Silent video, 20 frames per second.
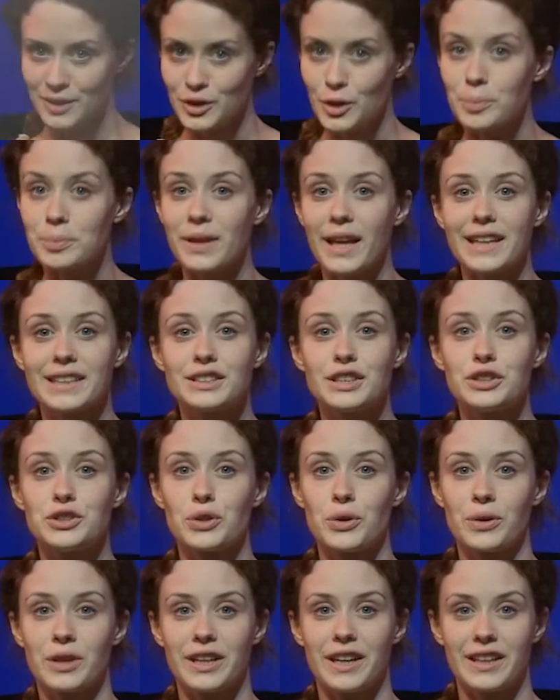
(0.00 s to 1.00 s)
So plan to
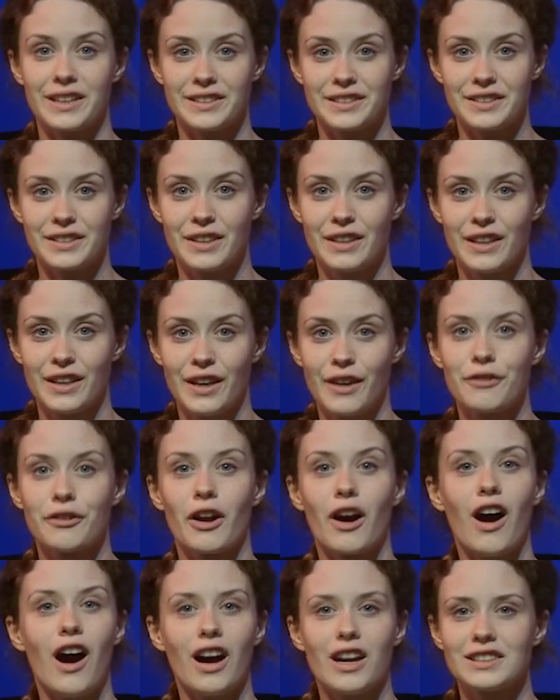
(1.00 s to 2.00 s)
join us for
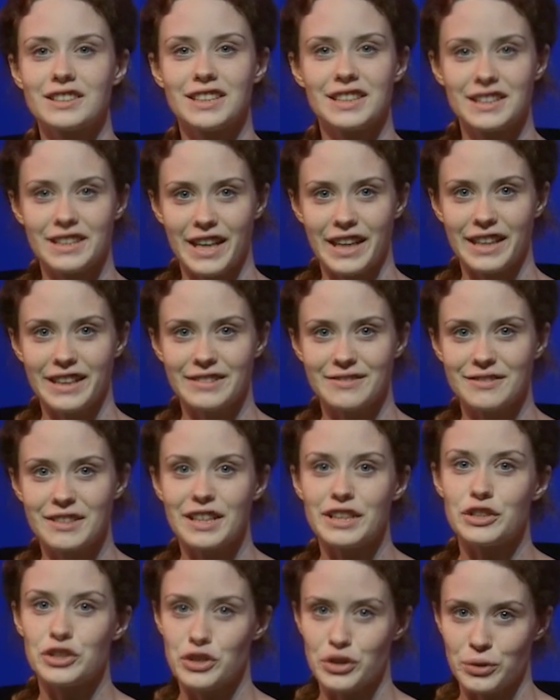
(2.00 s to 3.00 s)
a haunting night
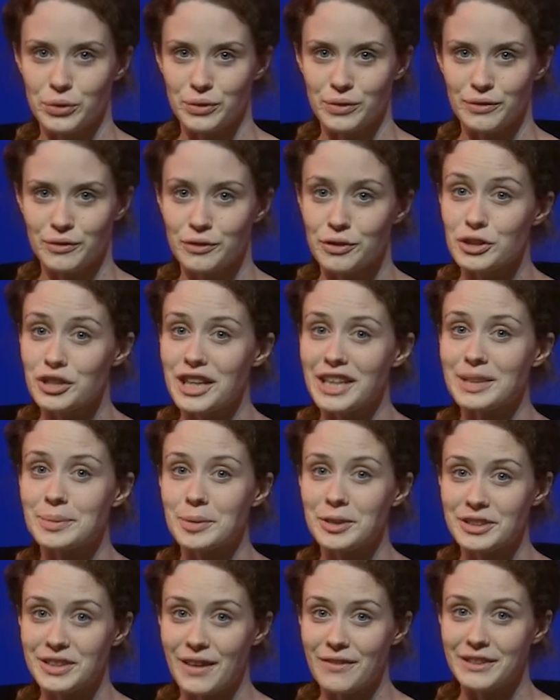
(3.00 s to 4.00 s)
in June for
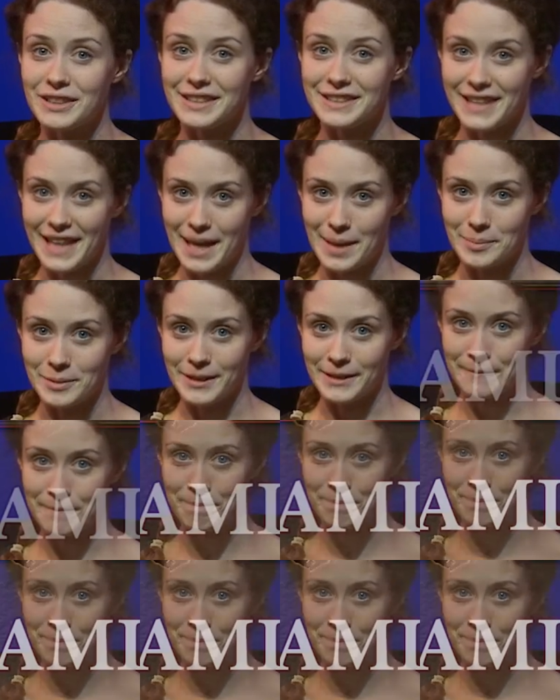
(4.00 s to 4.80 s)
Shakespeare 70's Hamlet.